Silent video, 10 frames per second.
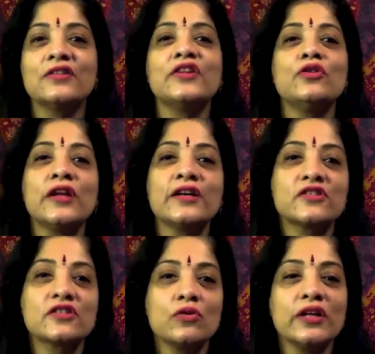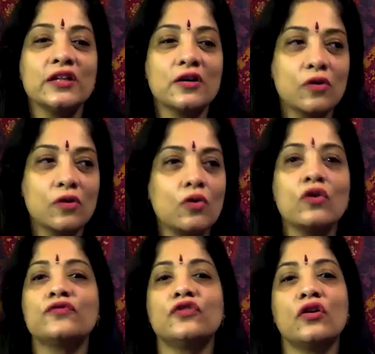then you're excluding the core
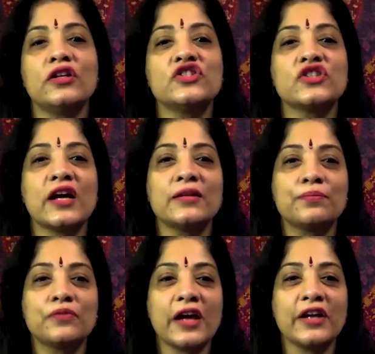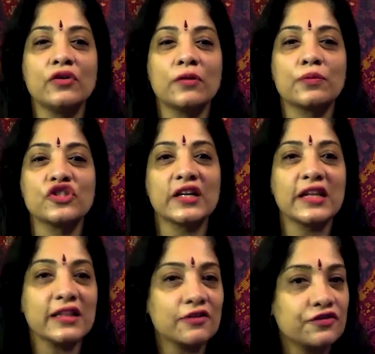of knowledge and you are
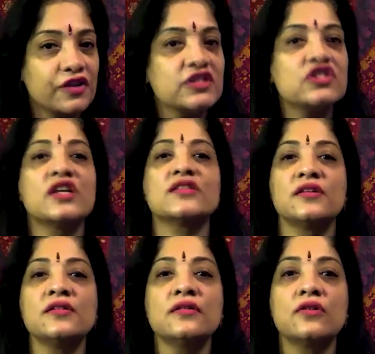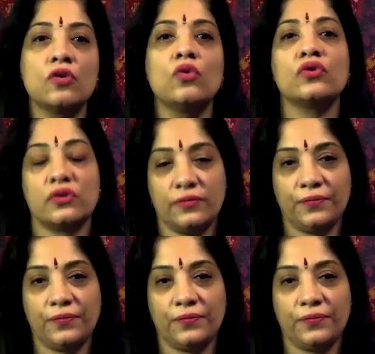projecting the fringe as the core.